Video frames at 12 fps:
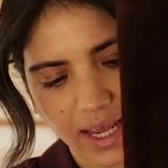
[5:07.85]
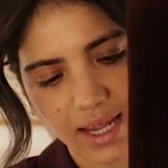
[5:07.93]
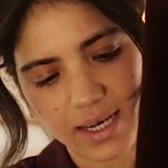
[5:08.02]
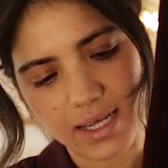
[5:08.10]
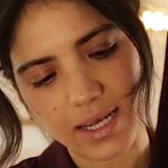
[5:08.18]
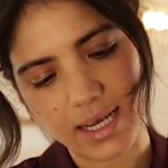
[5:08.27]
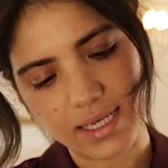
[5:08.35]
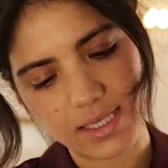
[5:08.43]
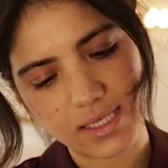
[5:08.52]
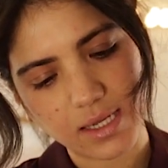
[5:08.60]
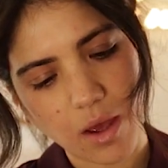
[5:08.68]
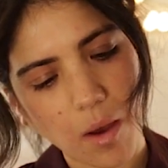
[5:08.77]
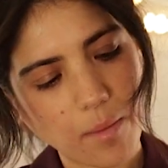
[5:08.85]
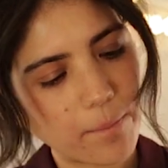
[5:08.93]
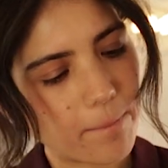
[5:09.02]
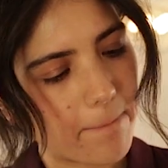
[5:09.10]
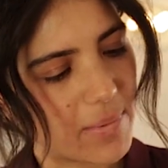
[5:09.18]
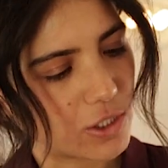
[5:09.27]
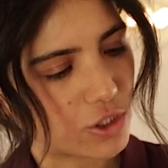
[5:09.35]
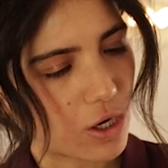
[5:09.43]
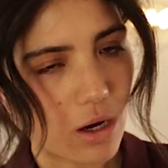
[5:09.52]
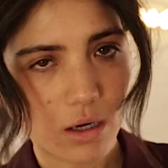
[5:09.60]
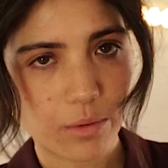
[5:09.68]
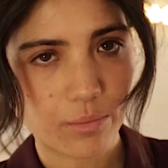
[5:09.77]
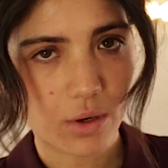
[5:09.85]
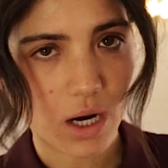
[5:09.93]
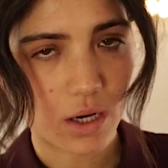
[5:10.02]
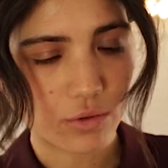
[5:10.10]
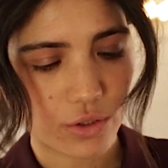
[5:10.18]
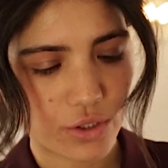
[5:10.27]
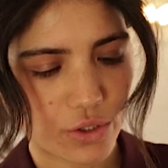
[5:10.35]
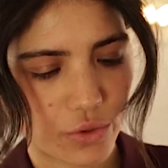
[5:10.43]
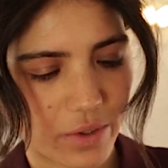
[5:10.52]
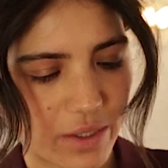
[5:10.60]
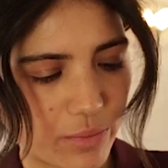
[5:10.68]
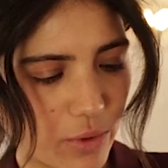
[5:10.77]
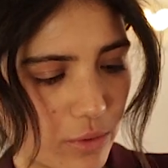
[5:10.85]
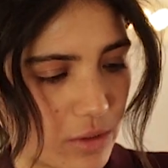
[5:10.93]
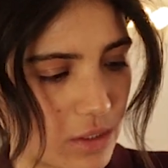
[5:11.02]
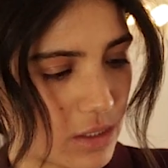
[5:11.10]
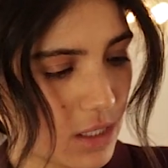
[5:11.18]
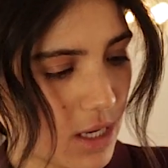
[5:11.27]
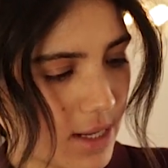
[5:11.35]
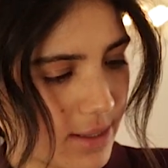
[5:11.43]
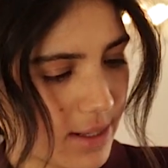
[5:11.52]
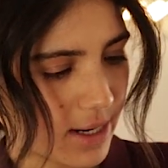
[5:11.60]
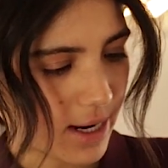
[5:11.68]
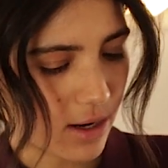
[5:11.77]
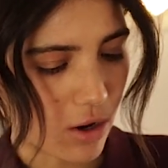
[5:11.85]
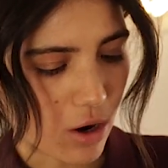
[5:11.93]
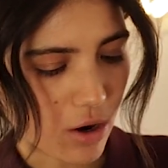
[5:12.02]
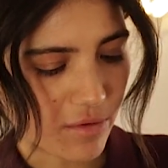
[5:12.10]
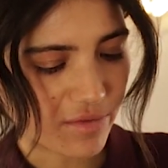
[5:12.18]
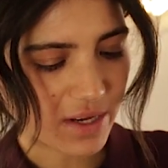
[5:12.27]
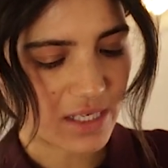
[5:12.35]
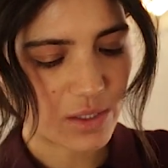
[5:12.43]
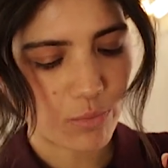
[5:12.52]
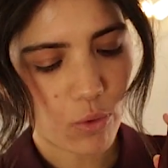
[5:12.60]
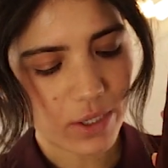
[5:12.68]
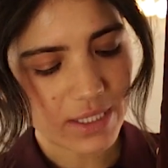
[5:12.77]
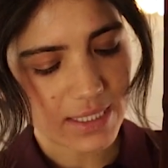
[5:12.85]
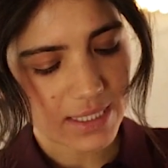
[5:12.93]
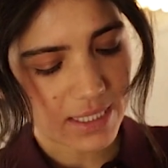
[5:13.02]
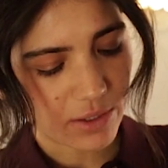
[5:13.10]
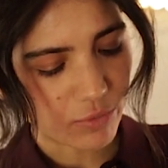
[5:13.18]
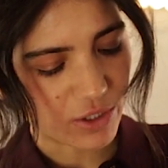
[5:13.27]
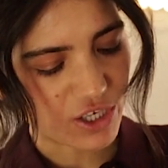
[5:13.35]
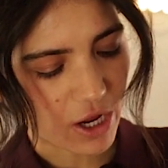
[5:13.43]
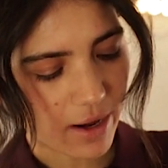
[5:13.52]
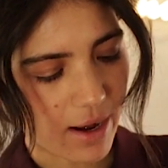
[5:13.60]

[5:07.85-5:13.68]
then it's dark brown suede boots that I love. It's pointy, which I